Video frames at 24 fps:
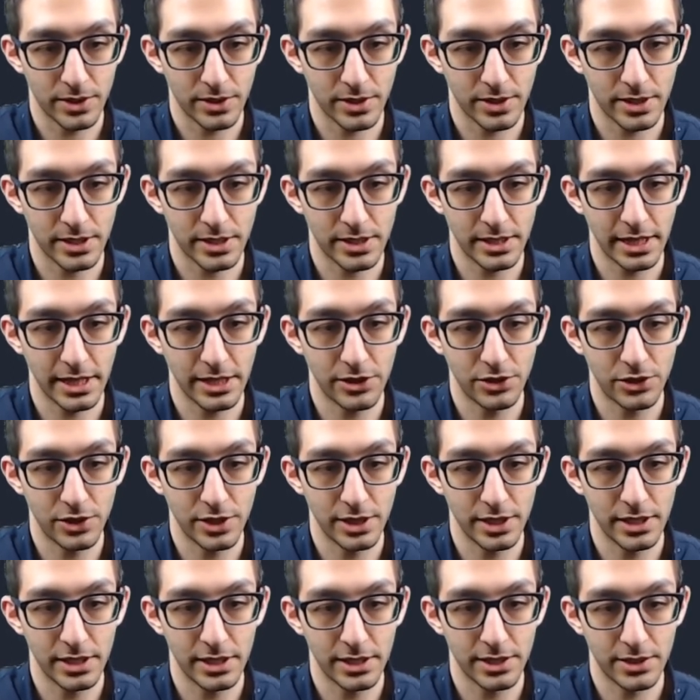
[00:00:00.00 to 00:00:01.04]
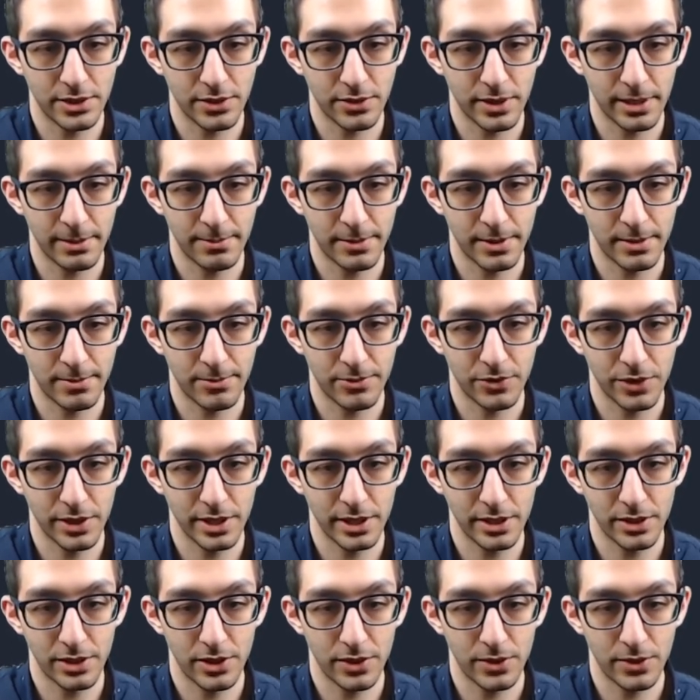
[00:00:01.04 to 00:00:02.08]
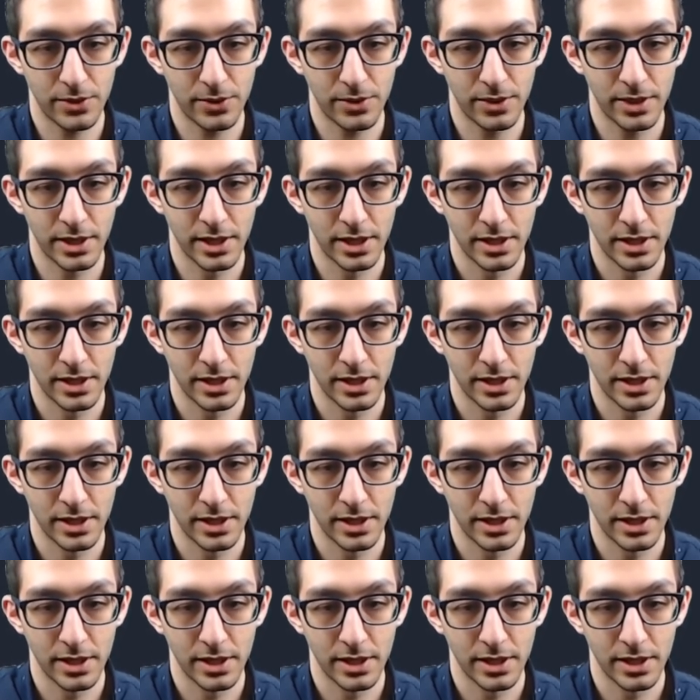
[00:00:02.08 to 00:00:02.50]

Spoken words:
So this is a GD script, preload,